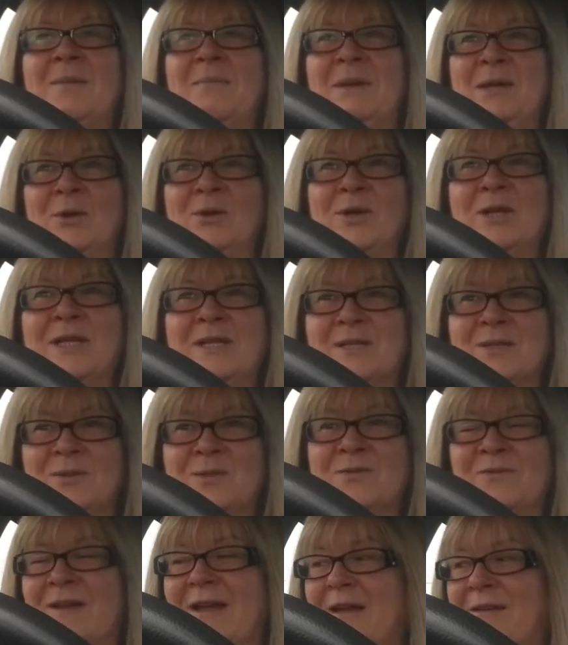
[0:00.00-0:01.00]
My uncle's
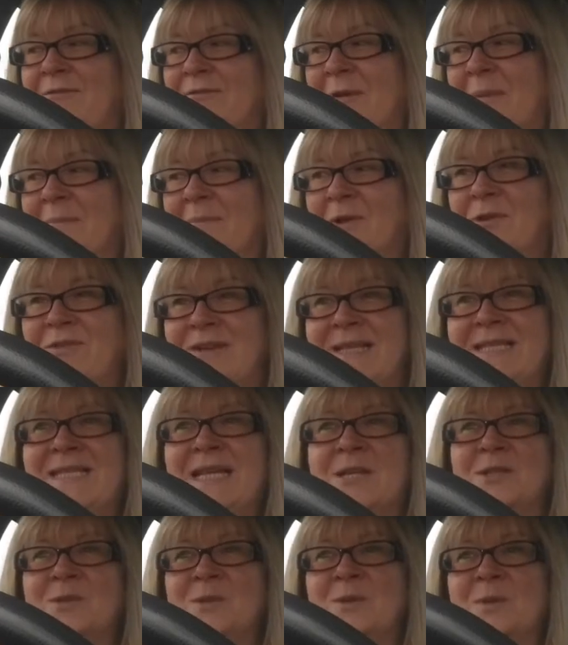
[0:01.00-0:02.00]
over from Greece.
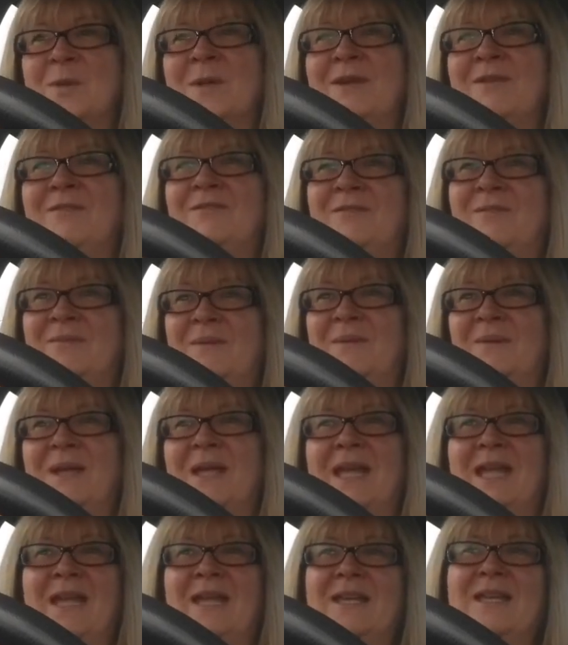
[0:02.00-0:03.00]
I don't know
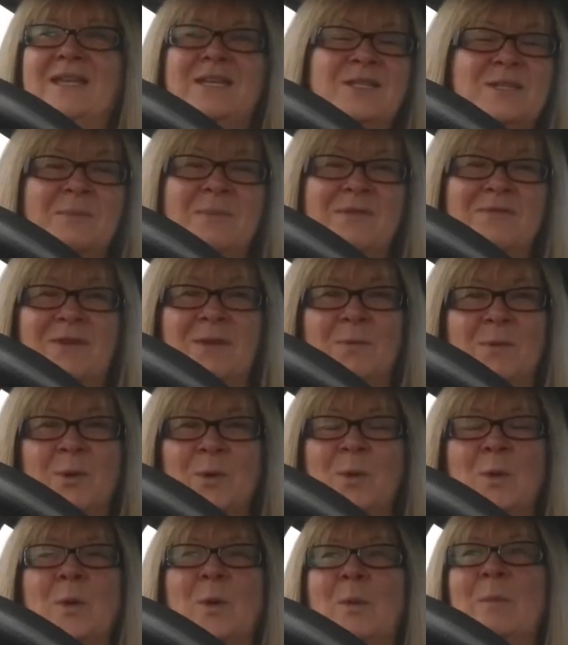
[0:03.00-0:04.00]
if some of you
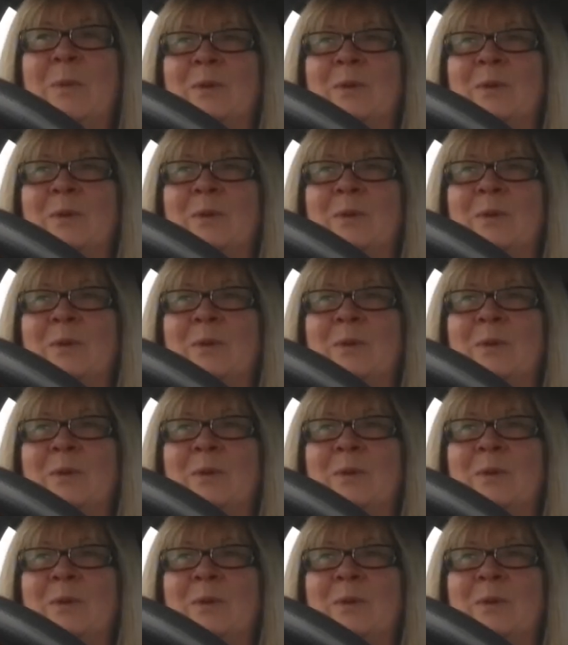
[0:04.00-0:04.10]
won't know,